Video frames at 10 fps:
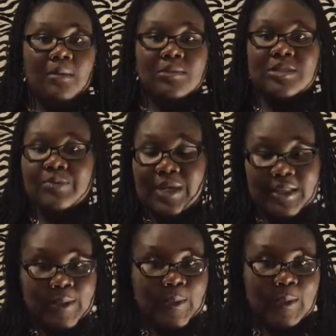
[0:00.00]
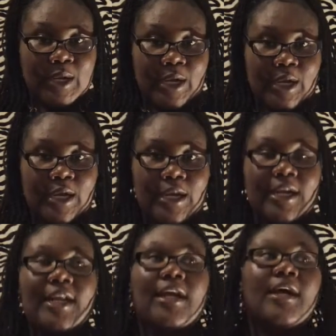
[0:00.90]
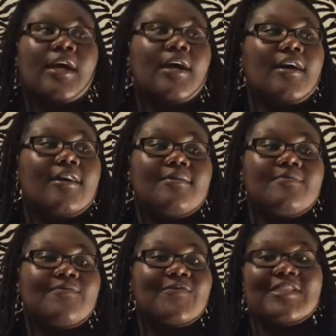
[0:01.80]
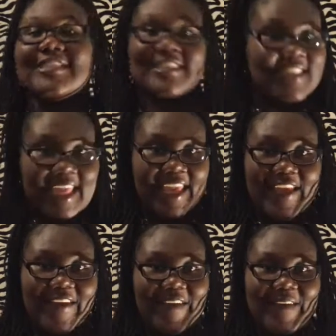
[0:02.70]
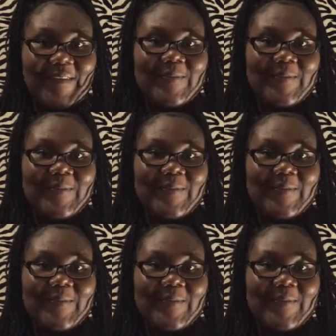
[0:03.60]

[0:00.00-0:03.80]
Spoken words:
Spread the word. Just thank you.